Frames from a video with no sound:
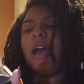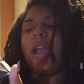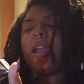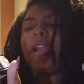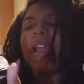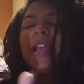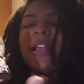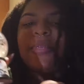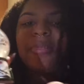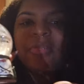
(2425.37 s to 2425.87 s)

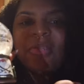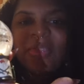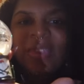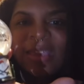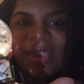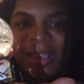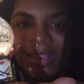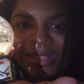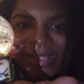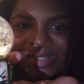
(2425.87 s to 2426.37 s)
I got
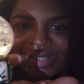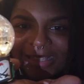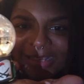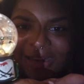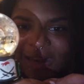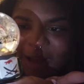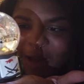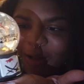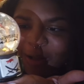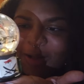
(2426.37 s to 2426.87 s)
this
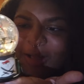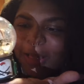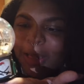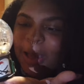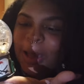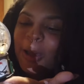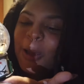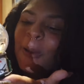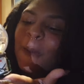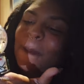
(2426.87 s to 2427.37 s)
snow
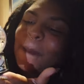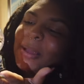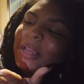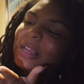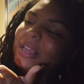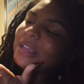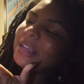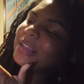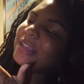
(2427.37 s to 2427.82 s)
globe.